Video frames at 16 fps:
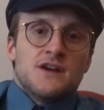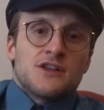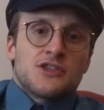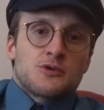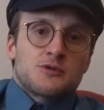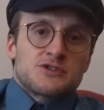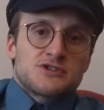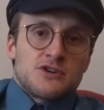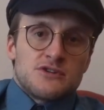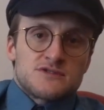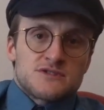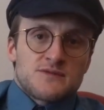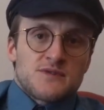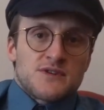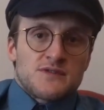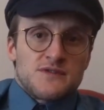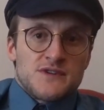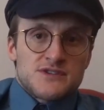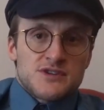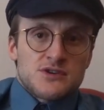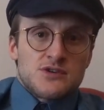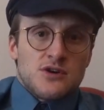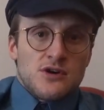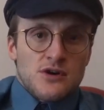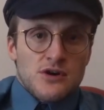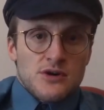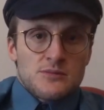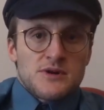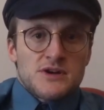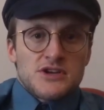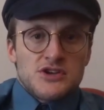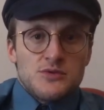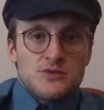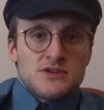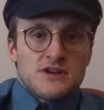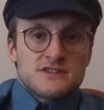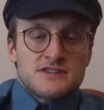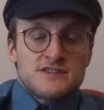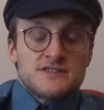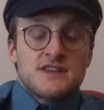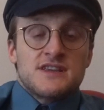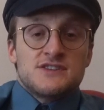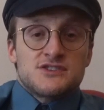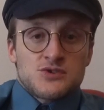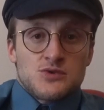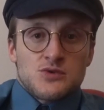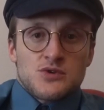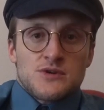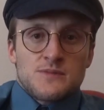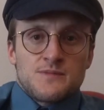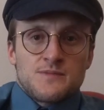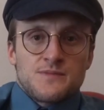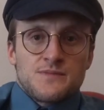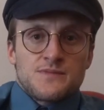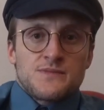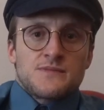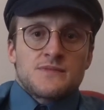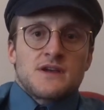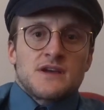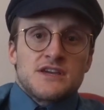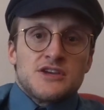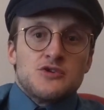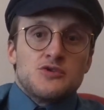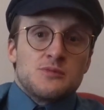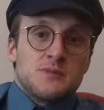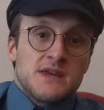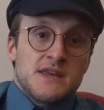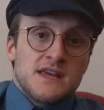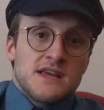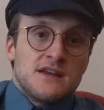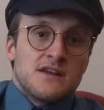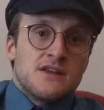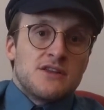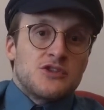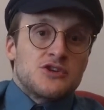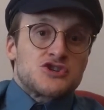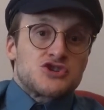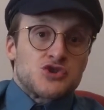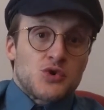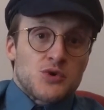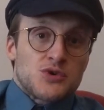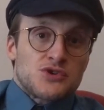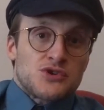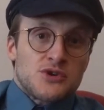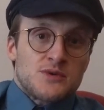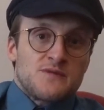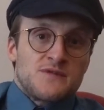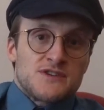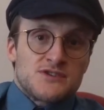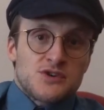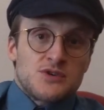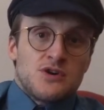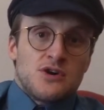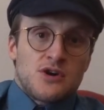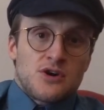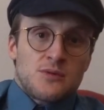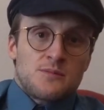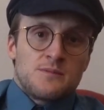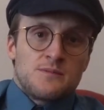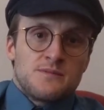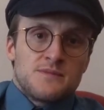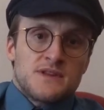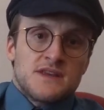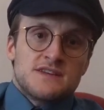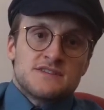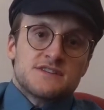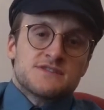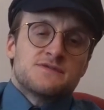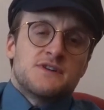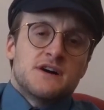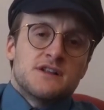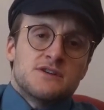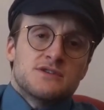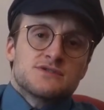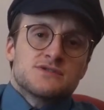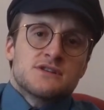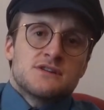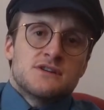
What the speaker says: The results of their physical harm acute toxicity score, acute meaning the short-term physical harm, is as follows.